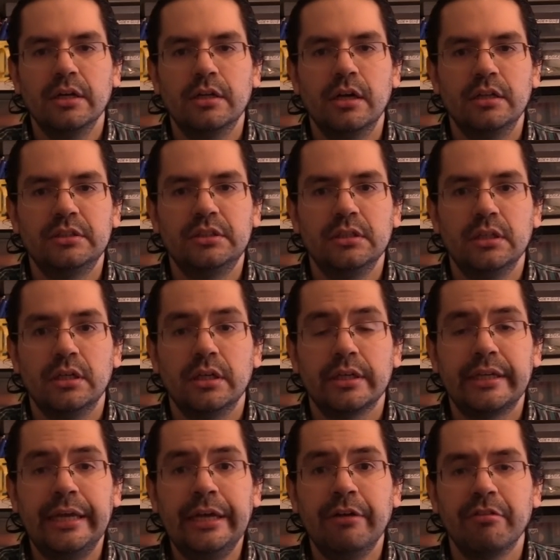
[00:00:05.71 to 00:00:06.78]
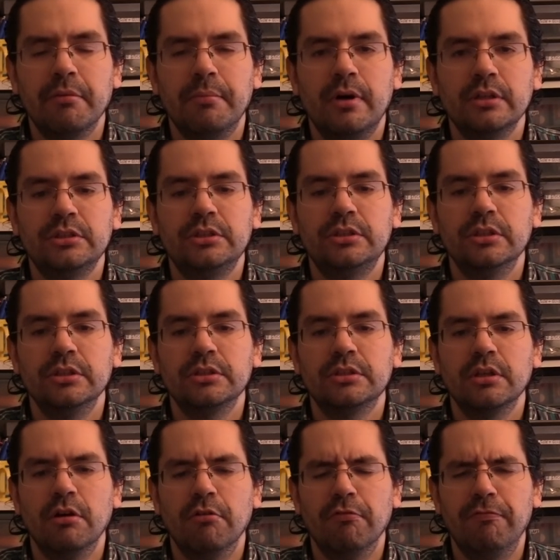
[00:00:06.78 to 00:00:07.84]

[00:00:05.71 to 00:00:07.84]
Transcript: Godzilla King of the Monsters,